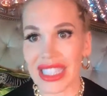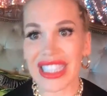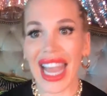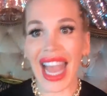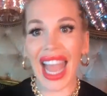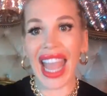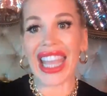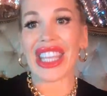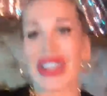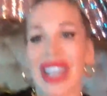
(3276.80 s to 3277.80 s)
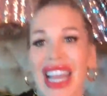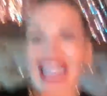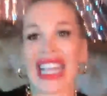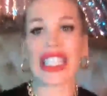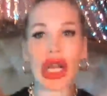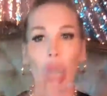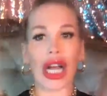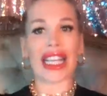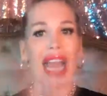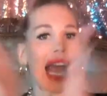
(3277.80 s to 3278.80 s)
Yay! He's
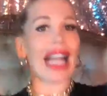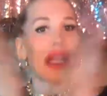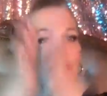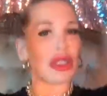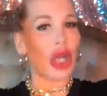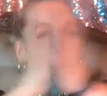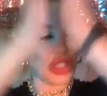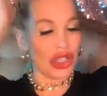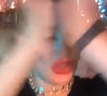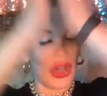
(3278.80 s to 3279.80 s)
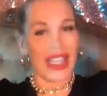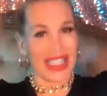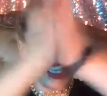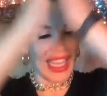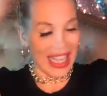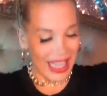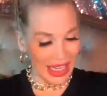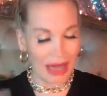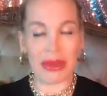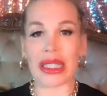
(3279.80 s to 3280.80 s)
copped Callum's copped straight
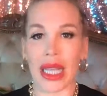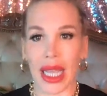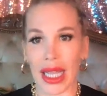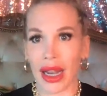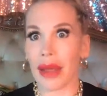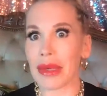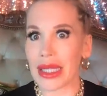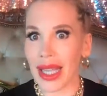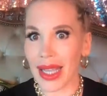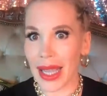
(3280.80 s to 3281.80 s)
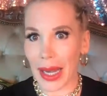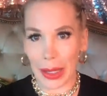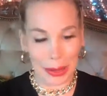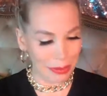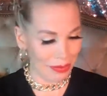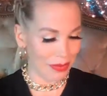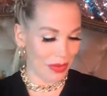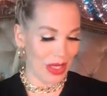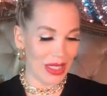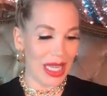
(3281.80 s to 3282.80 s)
it. Let me see, Callum.
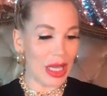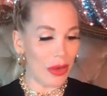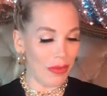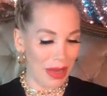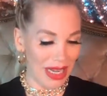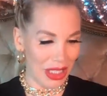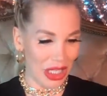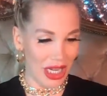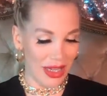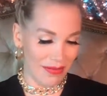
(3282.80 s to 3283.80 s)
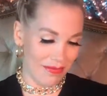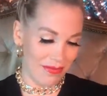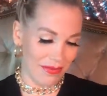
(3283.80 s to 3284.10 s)
See your picture.